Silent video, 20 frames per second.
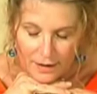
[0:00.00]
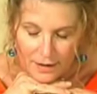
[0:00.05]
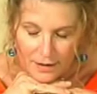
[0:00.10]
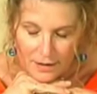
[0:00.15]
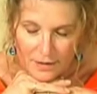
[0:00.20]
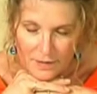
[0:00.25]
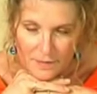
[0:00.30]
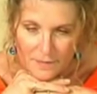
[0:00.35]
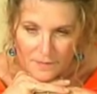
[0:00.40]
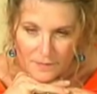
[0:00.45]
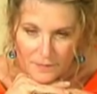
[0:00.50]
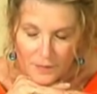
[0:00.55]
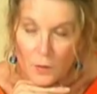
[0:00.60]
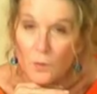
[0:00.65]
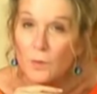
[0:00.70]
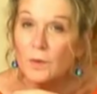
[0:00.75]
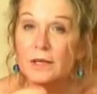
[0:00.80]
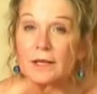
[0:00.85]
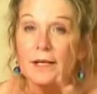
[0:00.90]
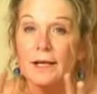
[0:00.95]
Um,
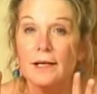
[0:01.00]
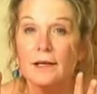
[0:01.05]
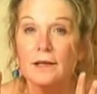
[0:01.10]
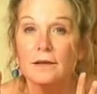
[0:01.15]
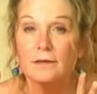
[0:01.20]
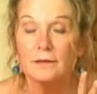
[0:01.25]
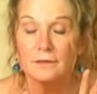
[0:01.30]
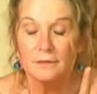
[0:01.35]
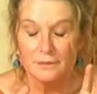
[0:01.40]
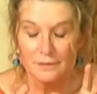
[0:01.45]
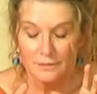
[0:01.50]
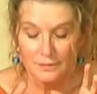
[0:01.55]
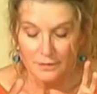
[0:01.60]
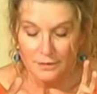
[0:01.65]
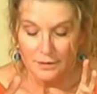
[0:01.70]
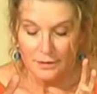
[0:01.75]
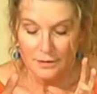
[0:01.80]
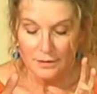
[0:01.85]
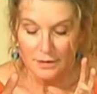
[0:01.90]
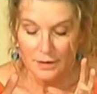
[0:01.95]
we now,
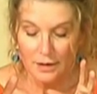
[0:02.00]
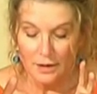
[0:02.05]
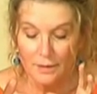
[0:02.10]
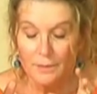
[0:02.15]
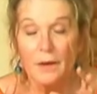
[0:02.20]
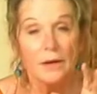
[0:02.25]
um,